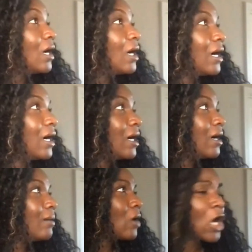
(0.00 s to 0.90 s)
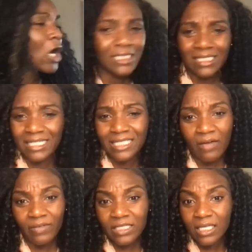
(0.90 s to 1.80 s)
heart disease,
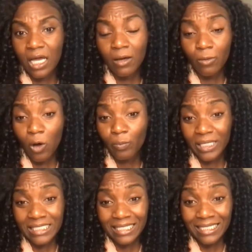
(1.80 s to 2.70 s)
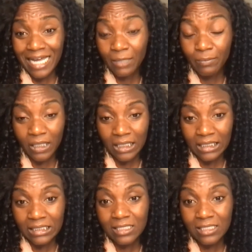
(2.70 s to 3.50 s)
obviously, obesity, diabetes.